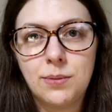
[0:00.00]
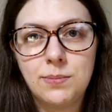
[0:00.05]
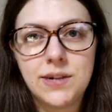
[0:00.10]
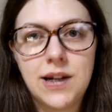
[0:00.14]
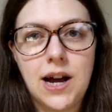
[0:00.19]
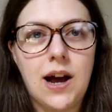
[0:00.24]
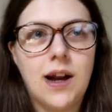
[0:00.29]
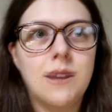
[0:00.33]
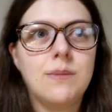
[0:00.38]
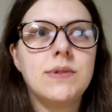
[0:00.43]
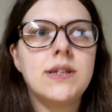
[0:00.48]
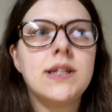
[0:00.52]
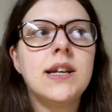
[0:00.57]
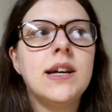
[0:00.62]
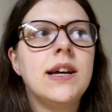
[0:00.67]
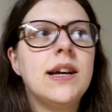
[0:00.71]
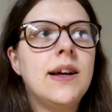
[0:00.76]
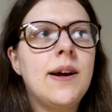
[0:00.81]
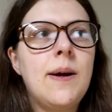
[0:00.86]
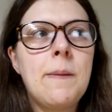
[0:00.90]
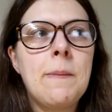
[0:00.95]
sometimes
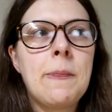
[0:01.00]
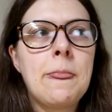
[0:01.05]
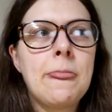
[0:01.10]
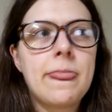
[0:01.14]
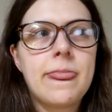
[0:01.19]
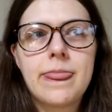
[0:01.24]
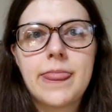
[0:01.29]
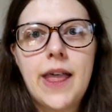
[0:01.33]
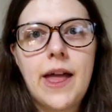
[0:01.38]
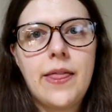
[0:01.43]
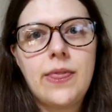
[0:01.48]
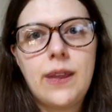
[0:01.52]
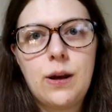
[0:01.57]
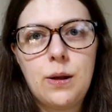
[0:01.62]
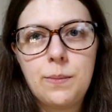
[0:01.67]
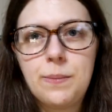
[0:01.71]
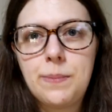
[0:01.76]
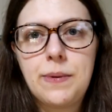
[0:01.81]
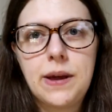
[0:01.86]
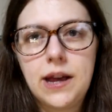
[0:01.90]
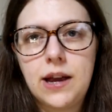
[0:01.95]
then
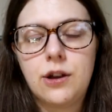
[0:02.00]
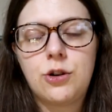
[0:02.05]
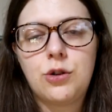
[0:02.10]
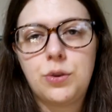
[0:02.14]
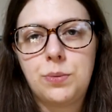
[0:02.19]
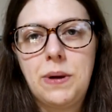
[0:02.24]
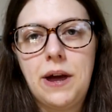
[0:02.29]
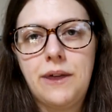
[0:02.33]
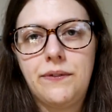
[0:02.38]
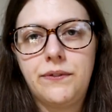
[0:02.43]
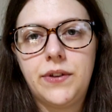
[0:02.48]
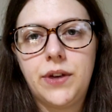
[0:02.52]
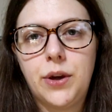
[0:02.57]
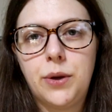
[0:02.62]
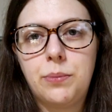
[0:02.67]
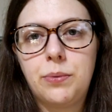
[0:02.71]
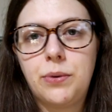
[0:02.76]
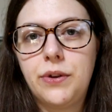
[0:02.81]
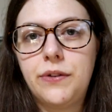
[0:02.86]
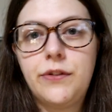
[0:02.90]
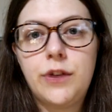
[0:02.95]
they'll be a good pet for
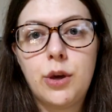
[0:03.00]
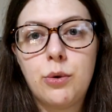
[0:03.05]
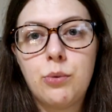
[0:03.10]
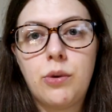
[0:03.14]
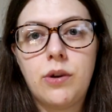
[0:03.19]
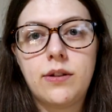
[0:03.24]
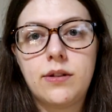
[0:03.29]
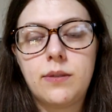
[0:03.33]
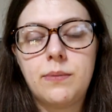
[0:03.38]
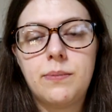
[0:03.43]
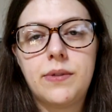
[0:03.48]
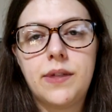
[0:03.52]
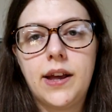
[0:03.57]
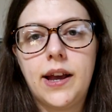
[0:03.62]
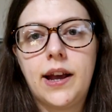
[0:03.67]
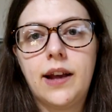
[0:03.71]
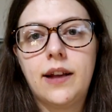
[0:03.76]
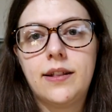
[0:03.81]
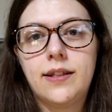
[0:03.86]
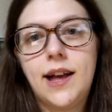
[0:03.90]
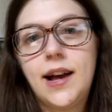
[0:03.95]
you. But if you want
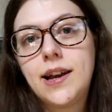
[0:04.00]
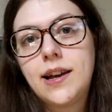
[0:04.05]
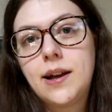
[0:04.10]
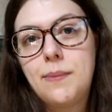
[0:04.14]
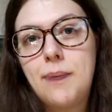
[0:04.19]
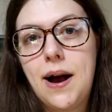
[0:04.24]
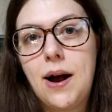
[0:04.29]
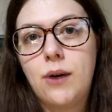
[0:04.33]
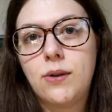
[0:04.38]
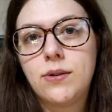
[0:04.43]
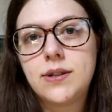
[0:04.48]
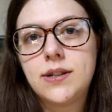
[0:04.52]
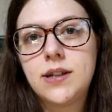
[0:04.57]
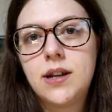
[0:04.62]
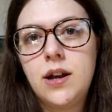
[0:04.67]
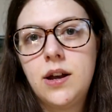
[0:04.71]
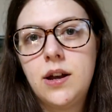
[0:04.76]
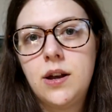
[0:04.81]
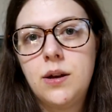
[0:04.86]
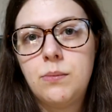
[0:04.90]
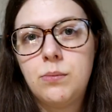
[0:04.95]
something like a mouse,
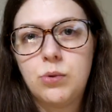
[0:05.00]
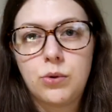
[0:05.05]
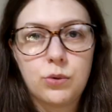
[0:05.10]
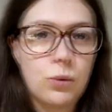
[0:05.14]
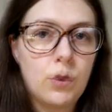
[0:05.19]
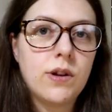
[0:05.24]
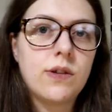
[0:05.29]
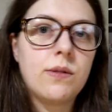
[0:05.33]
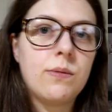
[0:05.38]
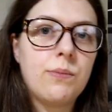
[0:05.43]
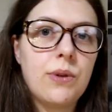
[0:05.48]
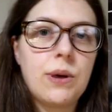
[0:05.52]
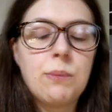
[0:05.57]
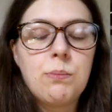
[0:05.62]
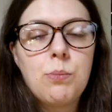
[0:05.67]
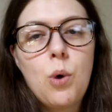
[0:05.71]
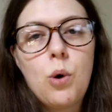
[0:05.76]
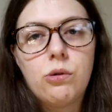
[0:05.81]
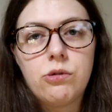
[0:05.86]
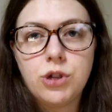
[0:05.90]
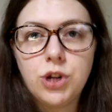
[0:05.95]
but want
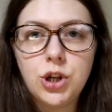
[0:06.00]
something more